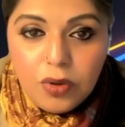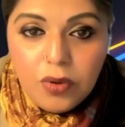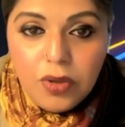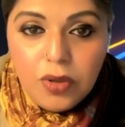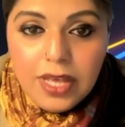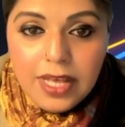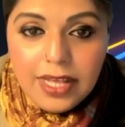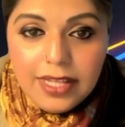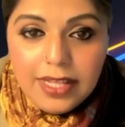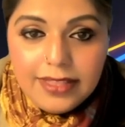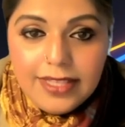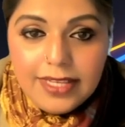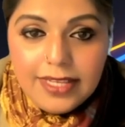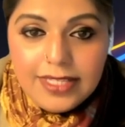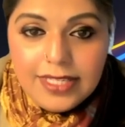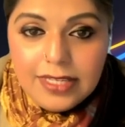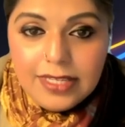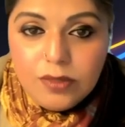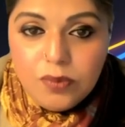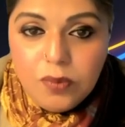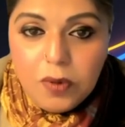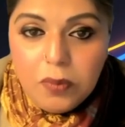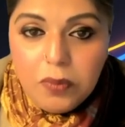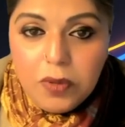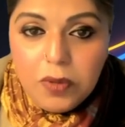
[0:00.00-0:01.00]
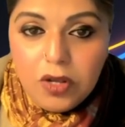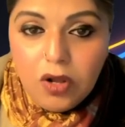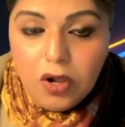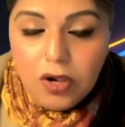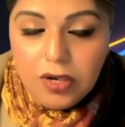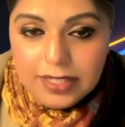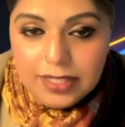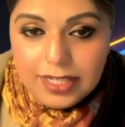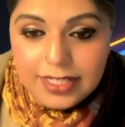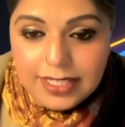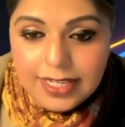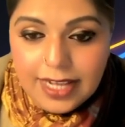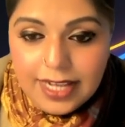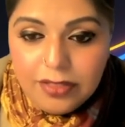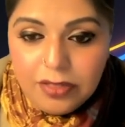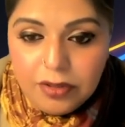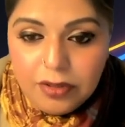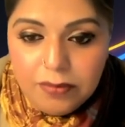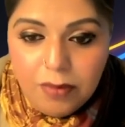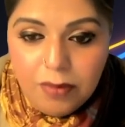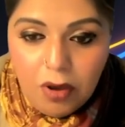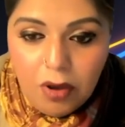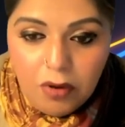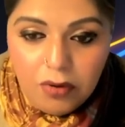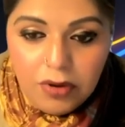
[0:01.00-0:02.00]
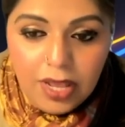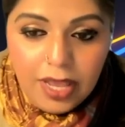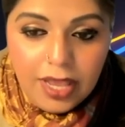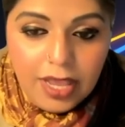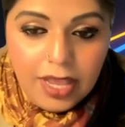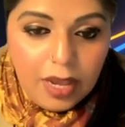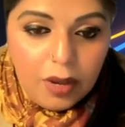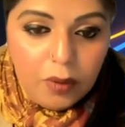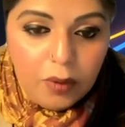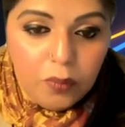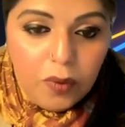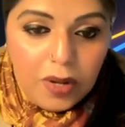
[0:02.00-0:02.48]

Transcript: So this is what we call the tether mode.